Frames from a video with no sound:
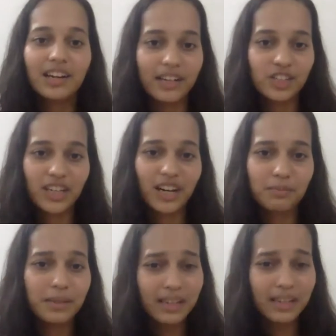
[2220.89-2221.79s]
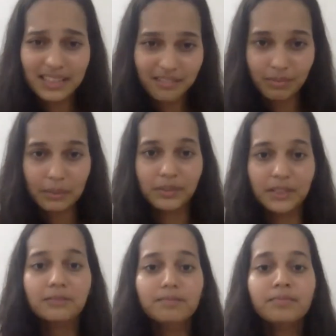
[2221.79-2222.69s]
reaching out to millions of
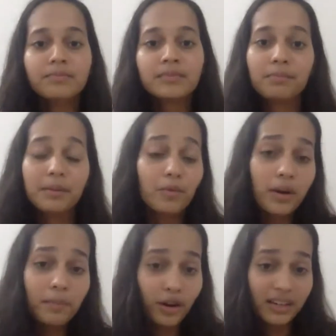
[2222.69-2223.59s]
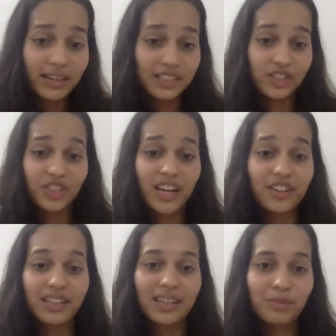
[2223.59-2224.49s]
people. But more importantly, it's reaching out
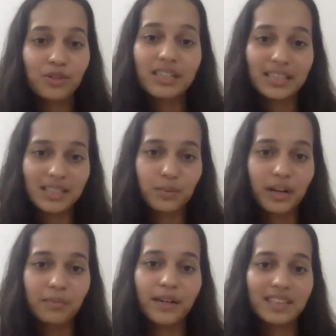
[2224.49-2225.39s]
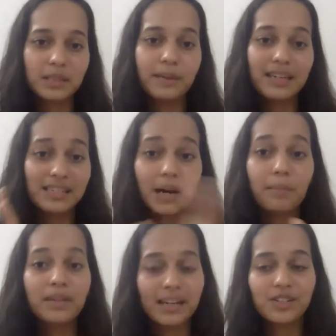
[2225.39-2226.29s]
to the communities as well, because it's being
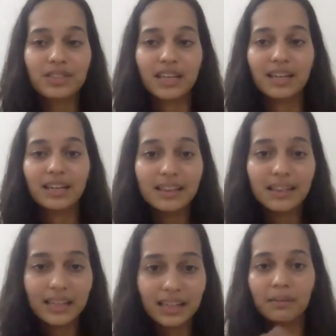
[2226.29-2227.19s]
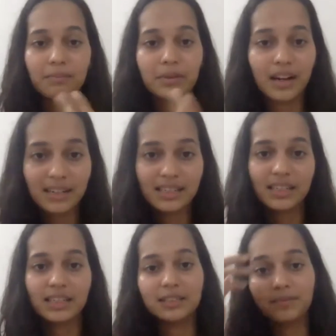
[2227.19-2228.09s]
dubbed into, say, Hindi and
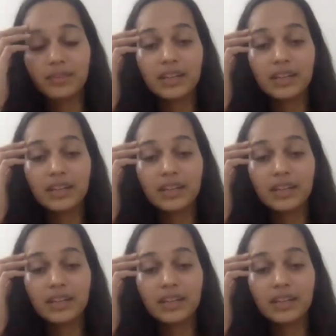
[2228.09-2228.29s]
Marathi and